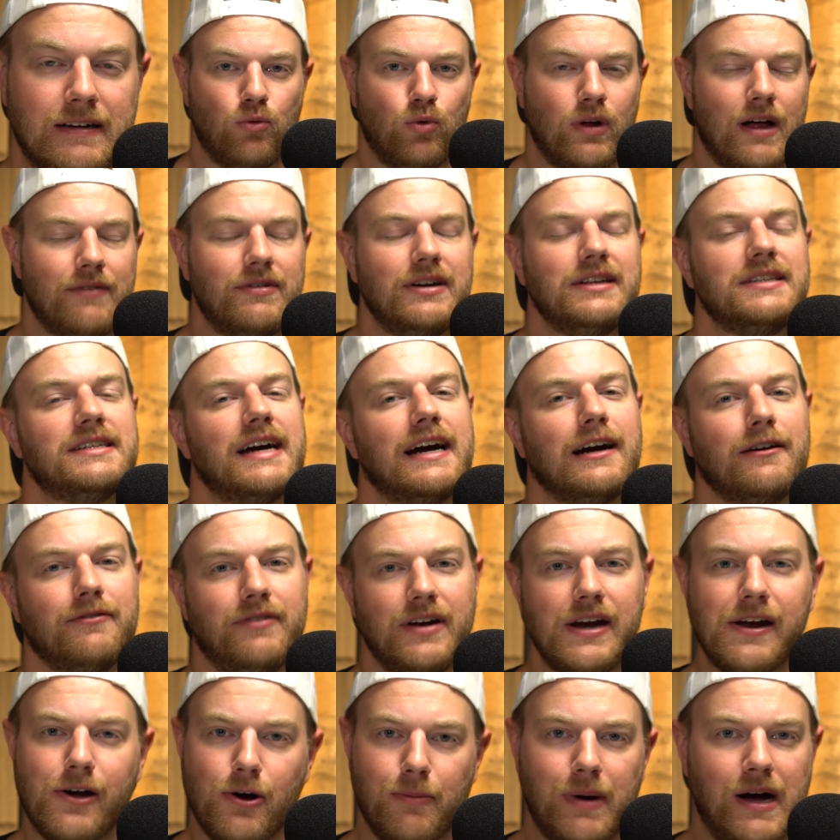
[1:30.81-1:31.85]
We'll have an entire
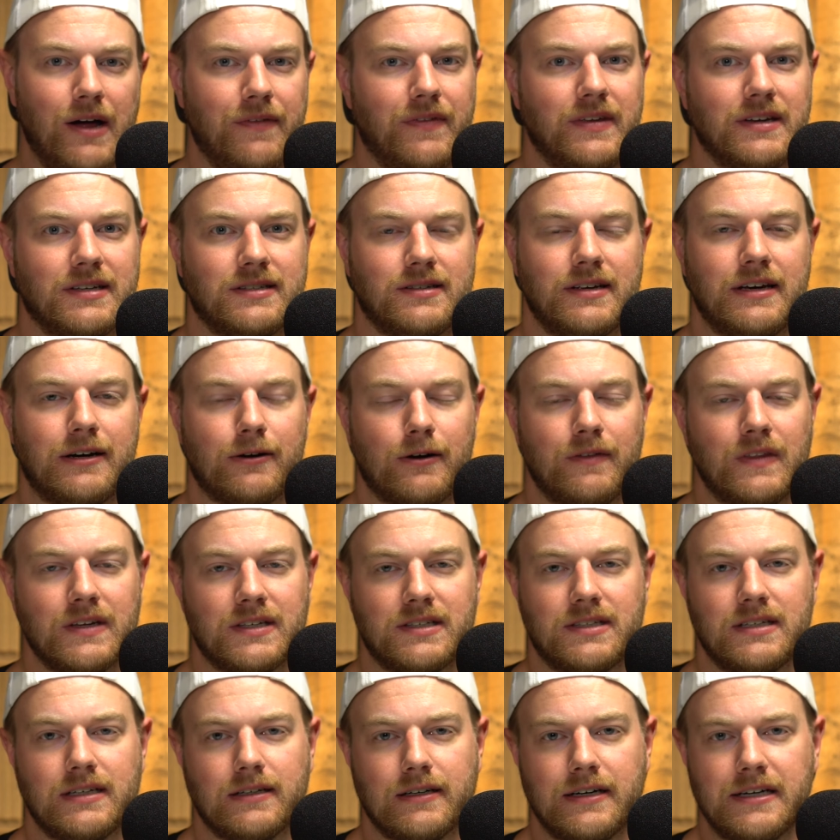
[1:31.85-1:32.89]
video about this later in the
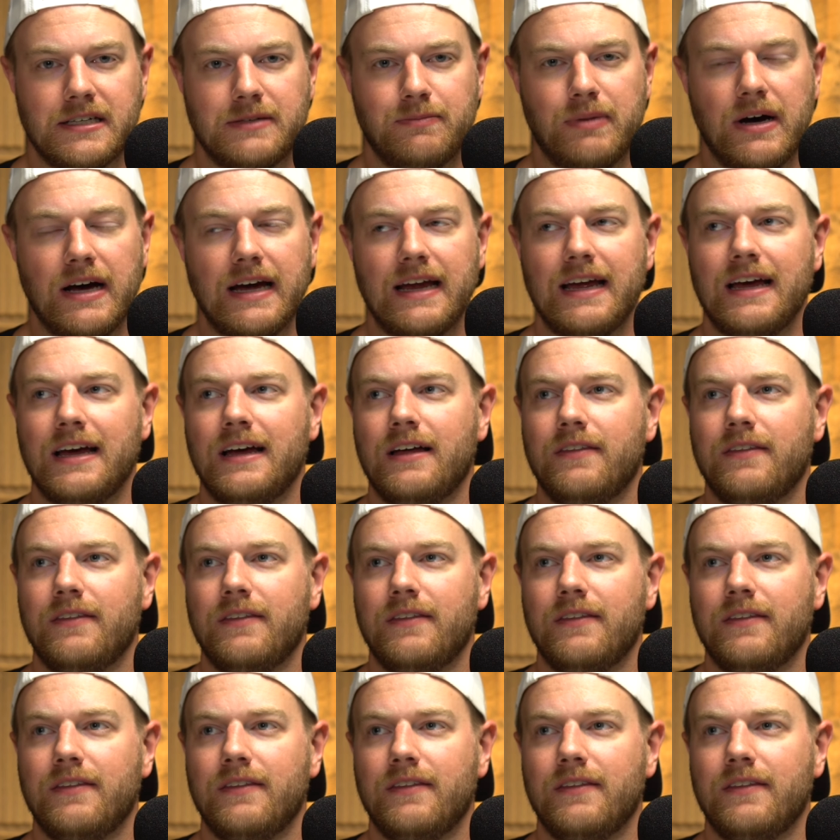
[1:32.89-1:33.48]
series, but